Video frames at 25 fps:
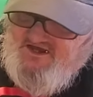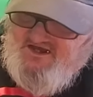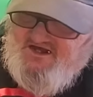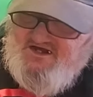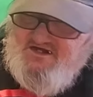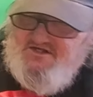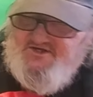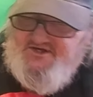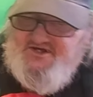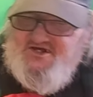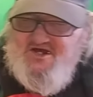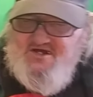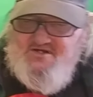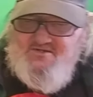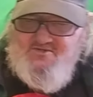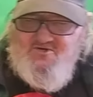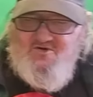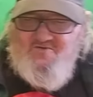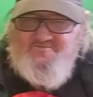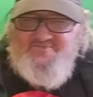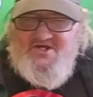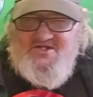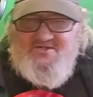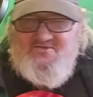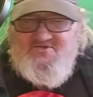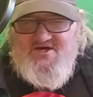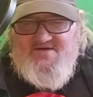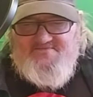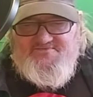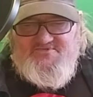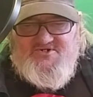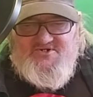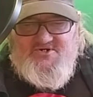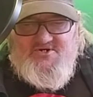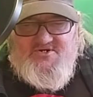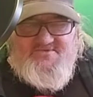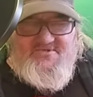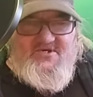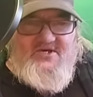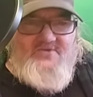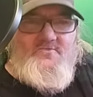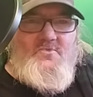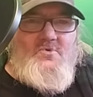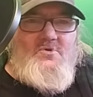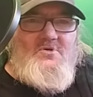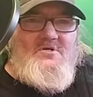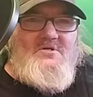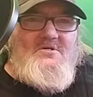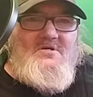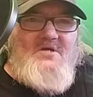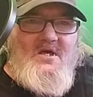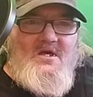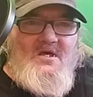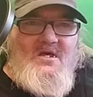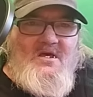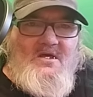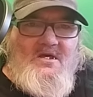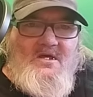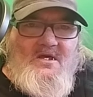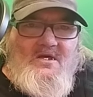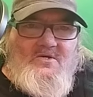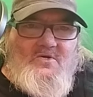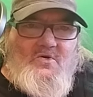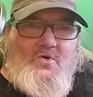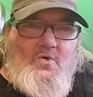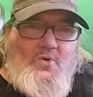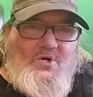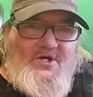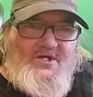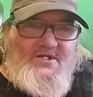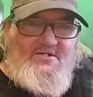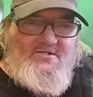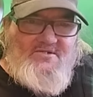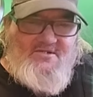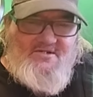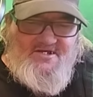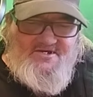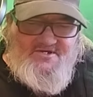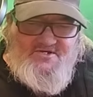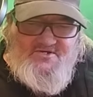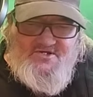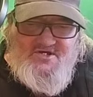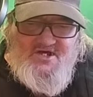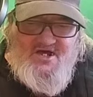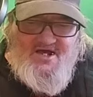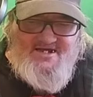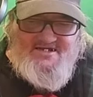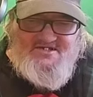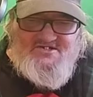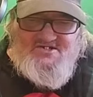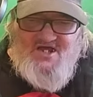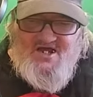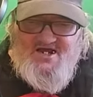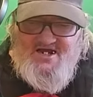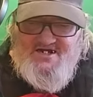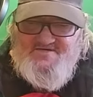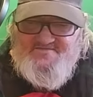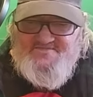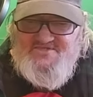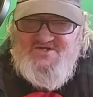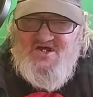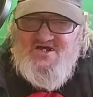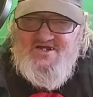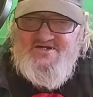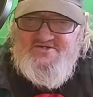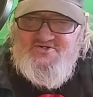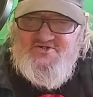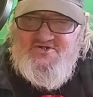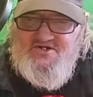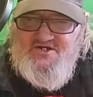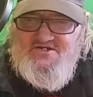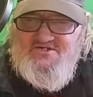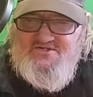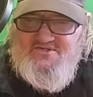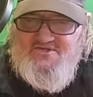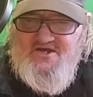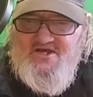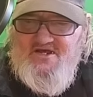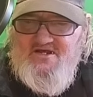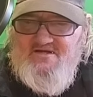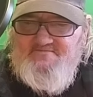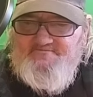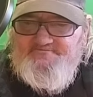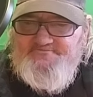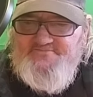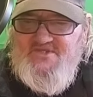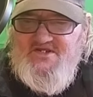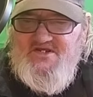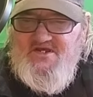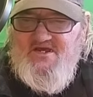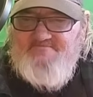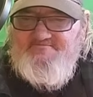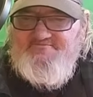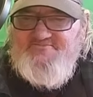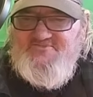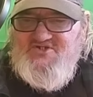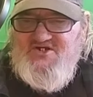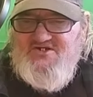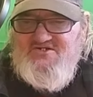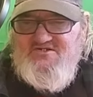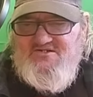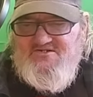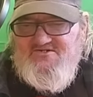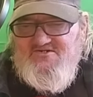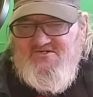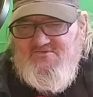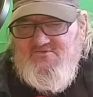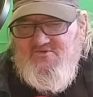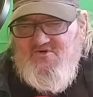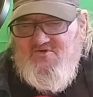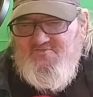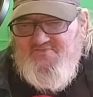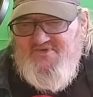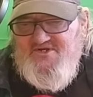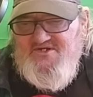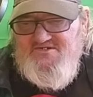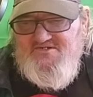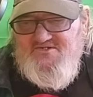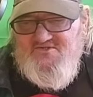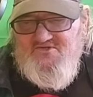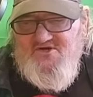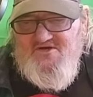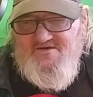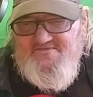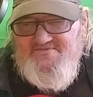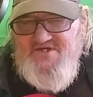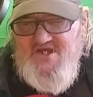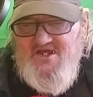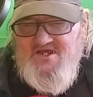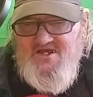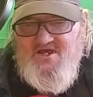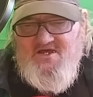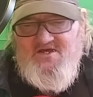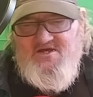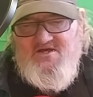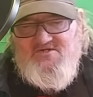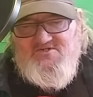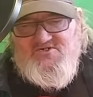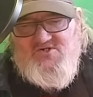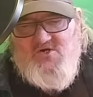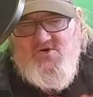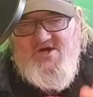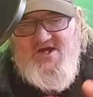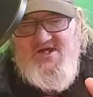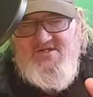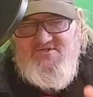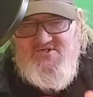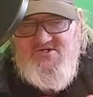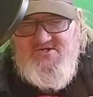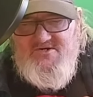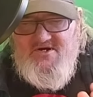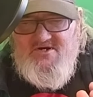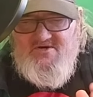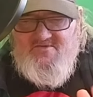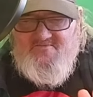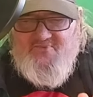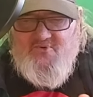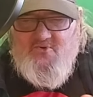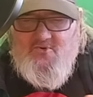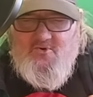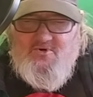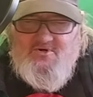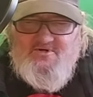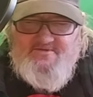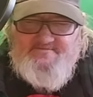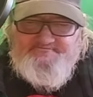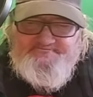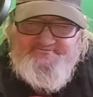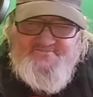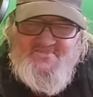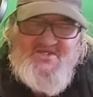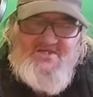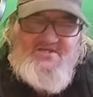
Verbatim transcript: I only got a little bit left here and then we'll quit and let you guys kind of digest that. Yep, just this little bit's left. So at the airport,